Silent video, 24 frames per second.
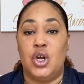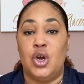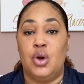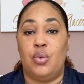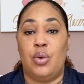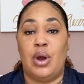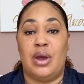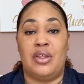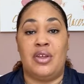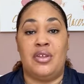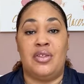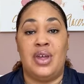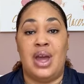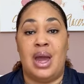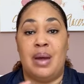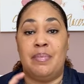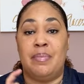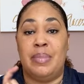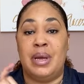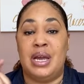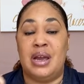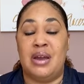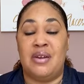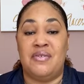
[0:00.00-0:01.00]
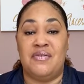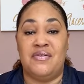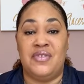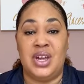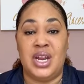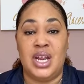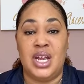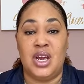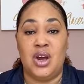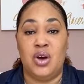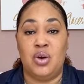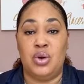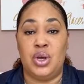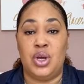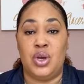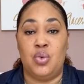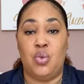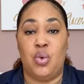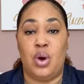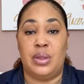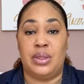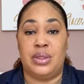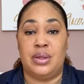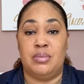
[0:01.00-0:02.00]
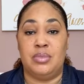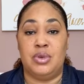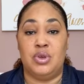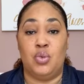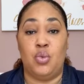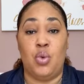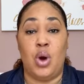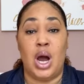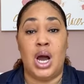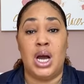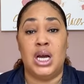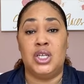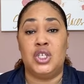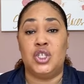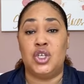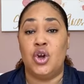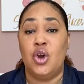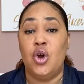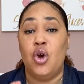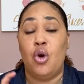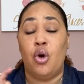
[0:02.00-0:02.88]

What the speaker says: whether that be a video you want them to watch,